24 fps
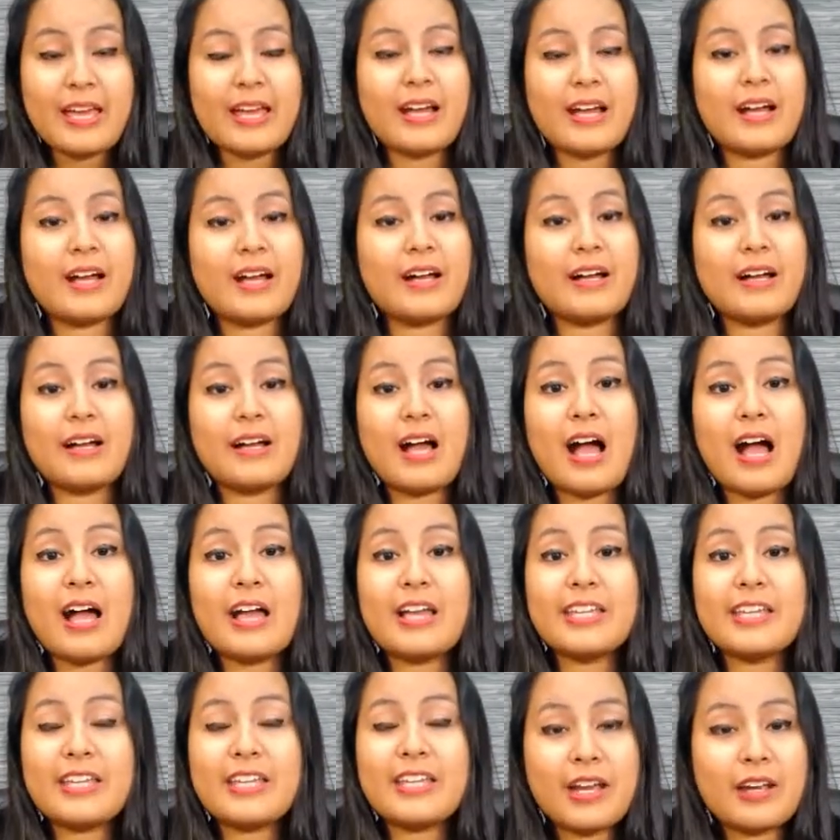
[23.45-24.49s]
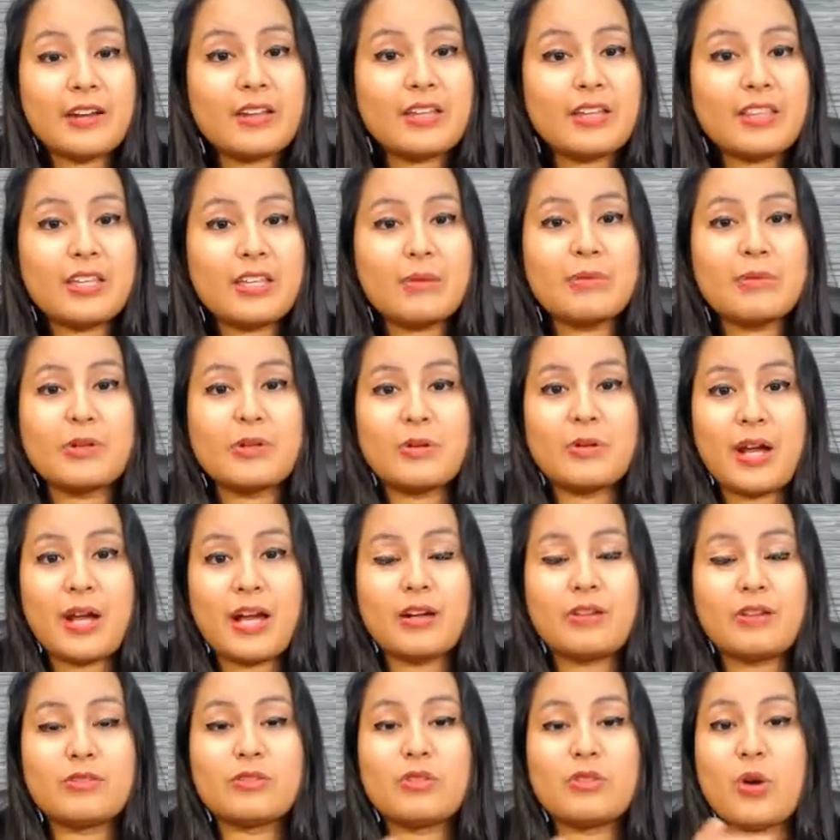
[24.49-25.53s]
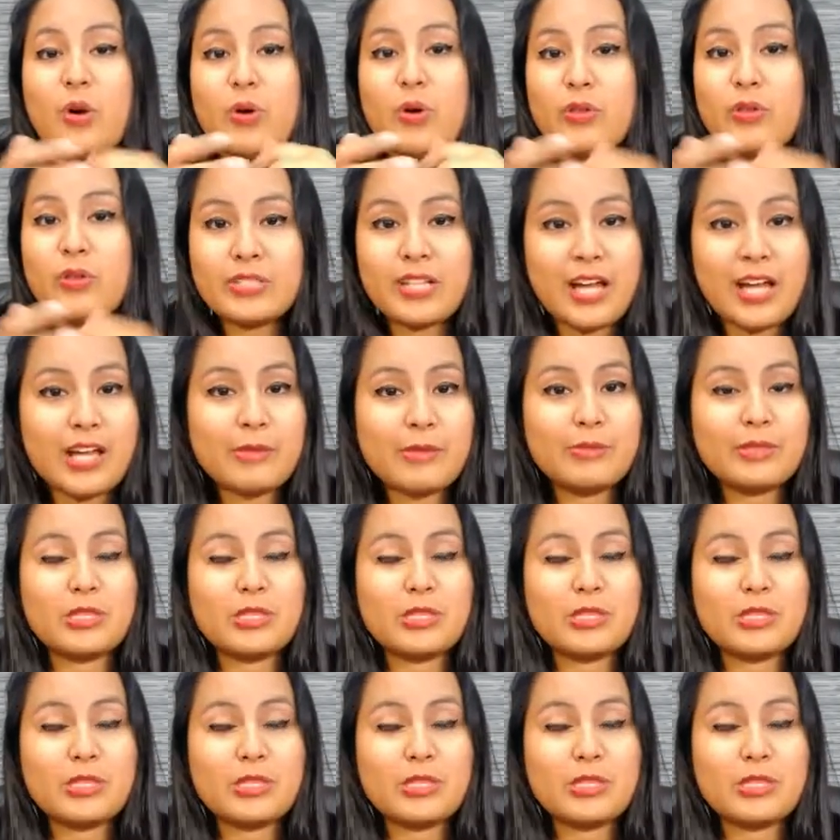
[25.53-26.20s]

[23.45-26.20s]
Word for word: Uh, I carry them around all the time.